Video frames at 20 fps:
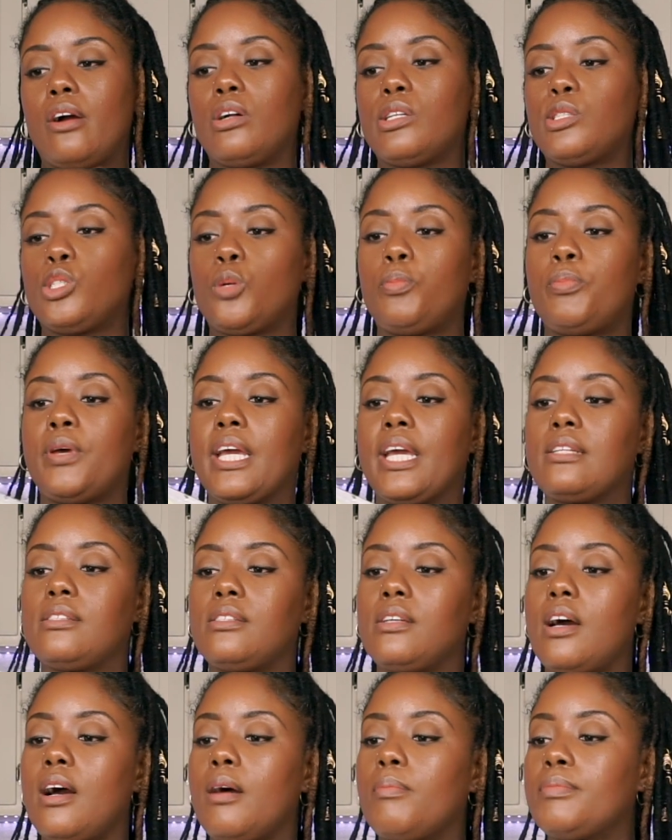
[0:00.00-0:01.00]
also picked
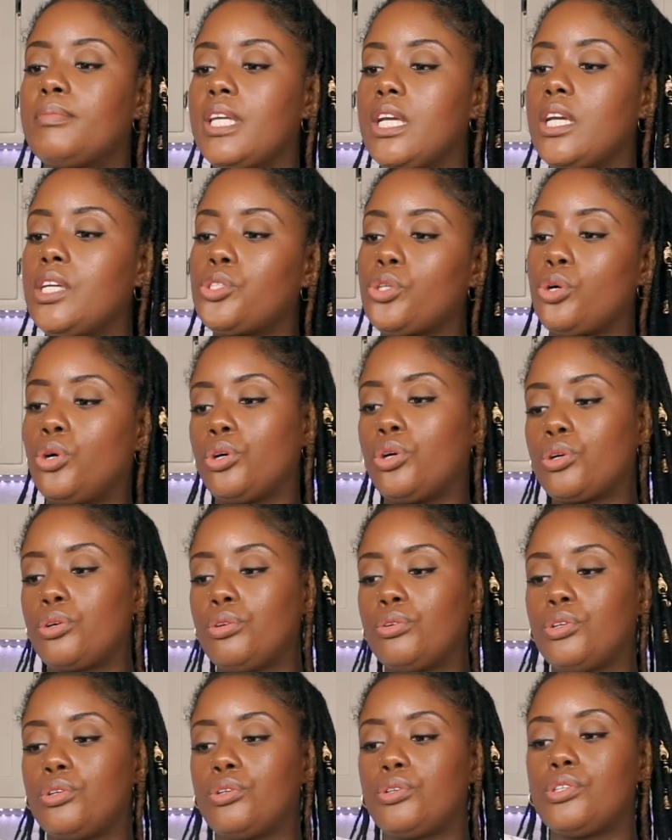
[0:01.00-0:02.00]
up these
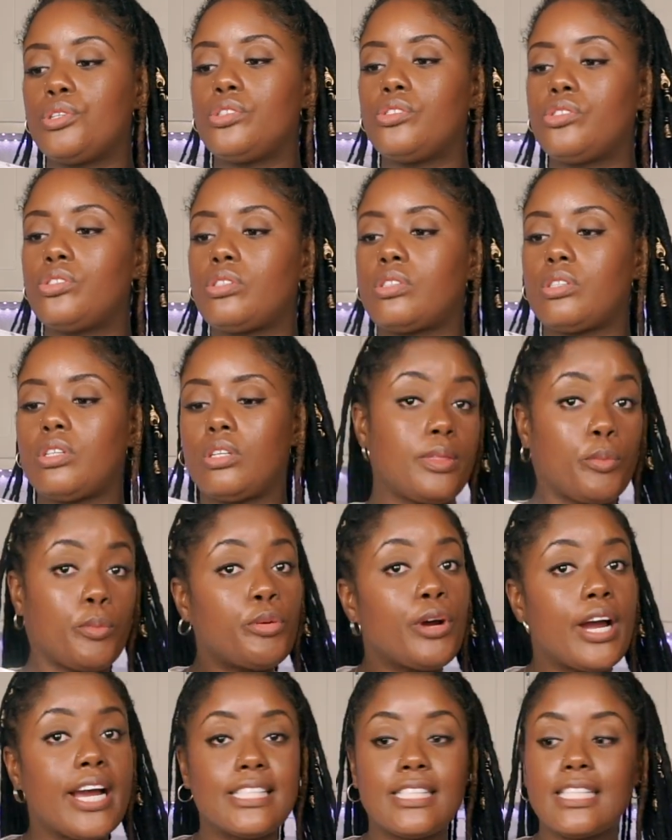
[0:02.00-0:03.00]
okros. The
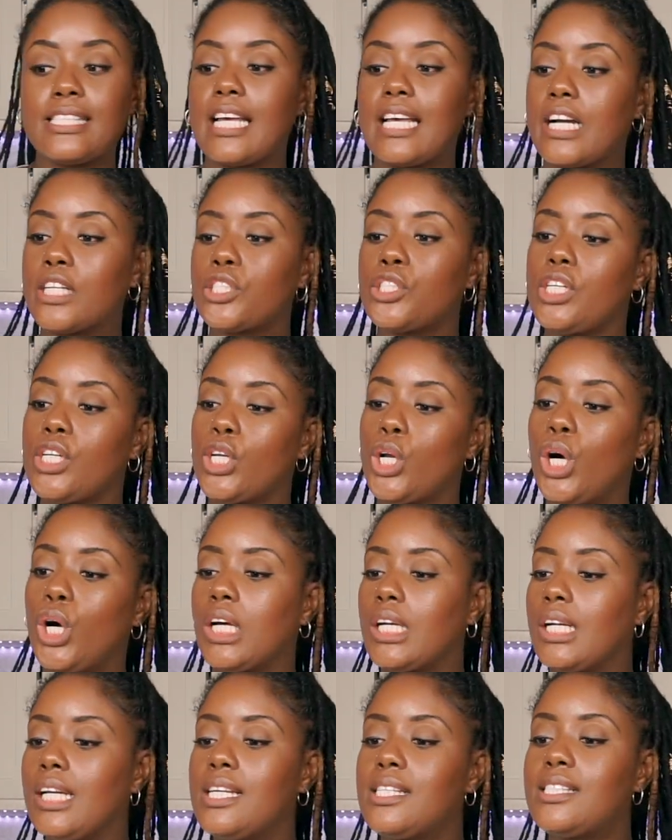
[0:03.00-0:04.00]
price is actually
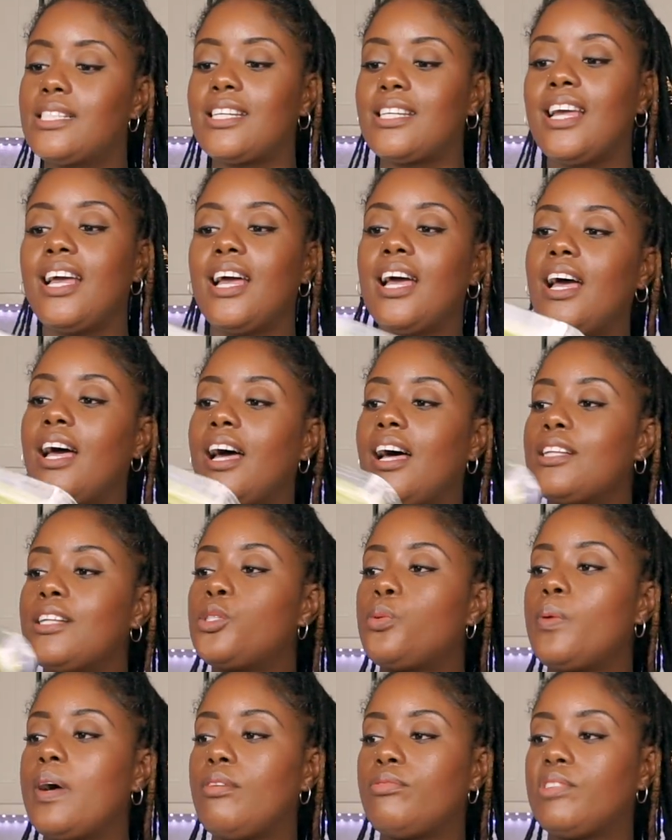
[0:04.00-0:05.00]
on it.
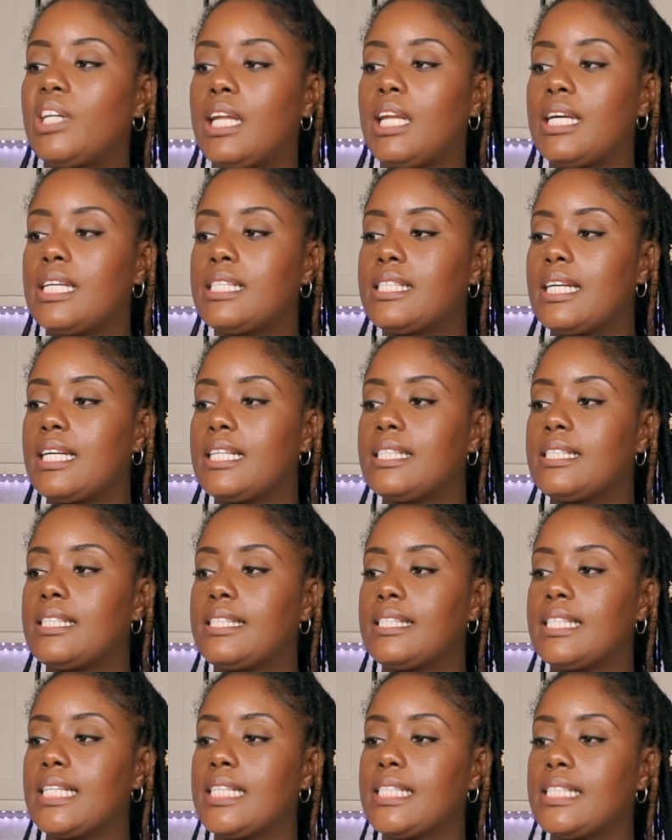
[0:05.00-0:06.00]

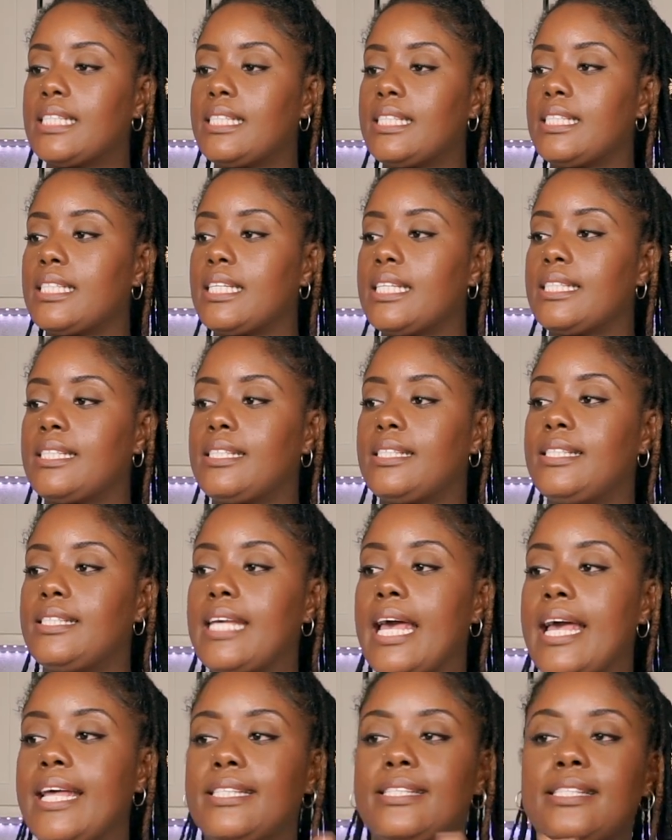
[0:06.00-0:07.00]

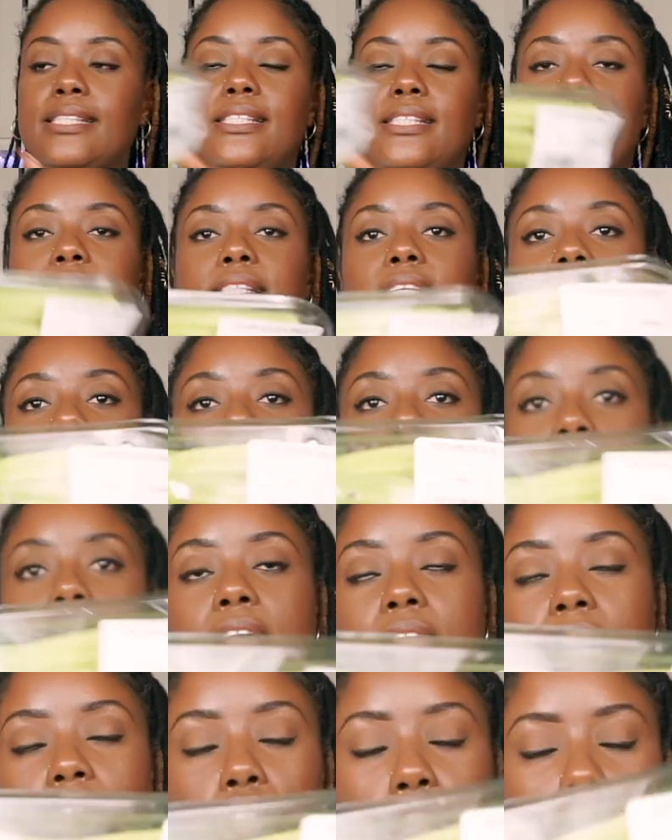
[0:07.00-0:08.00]
$12.06. They're
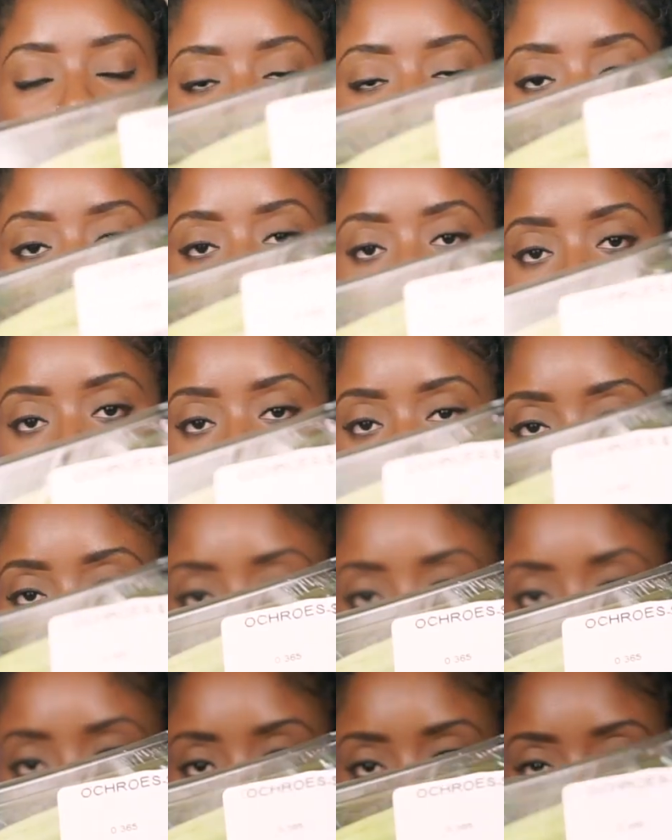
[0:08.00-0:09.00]
actually
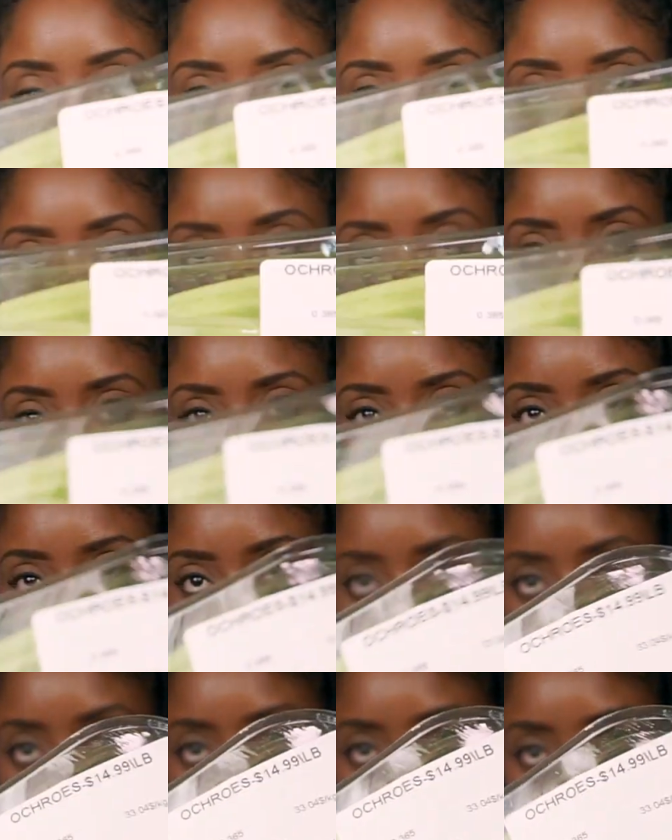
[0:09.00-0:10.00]
$15 a
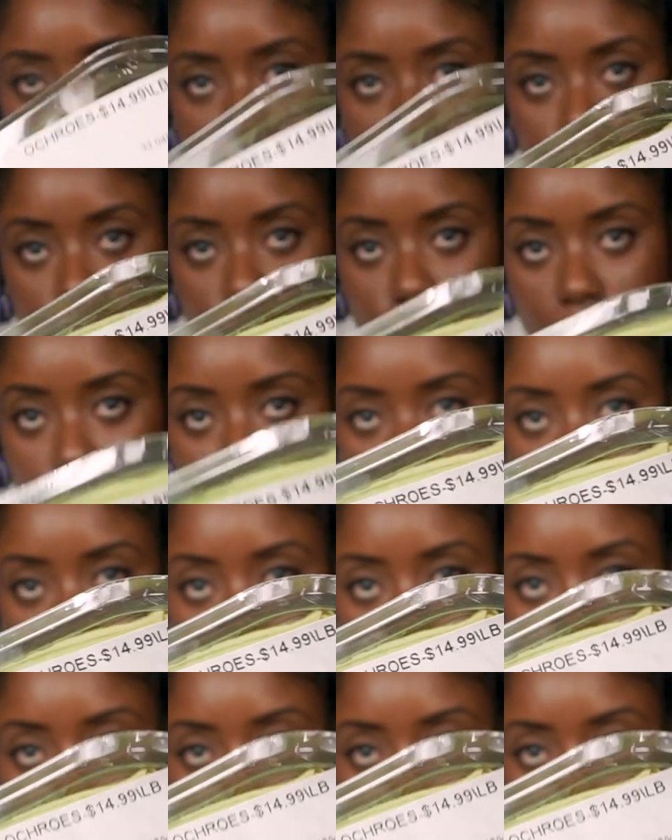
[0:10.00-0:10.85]
pound. So I picked